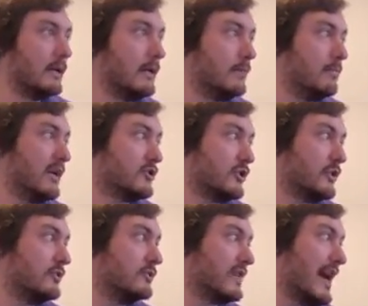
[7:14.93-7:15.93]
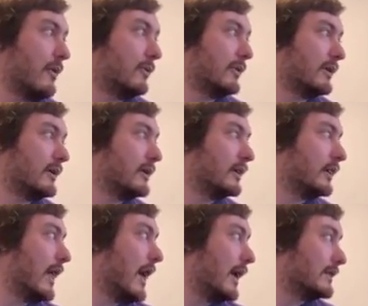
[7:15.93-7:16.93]
make sure you use that one
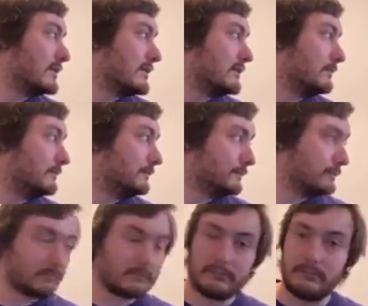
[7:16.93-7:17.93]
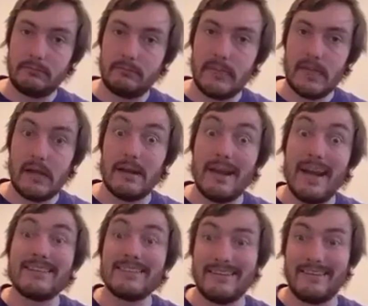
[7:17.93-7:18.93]
lots.
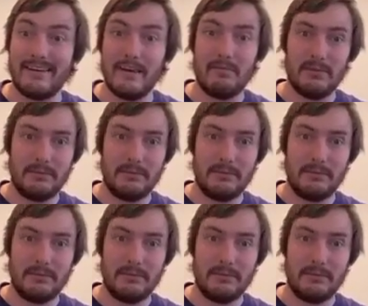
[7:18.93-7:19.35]
Next on up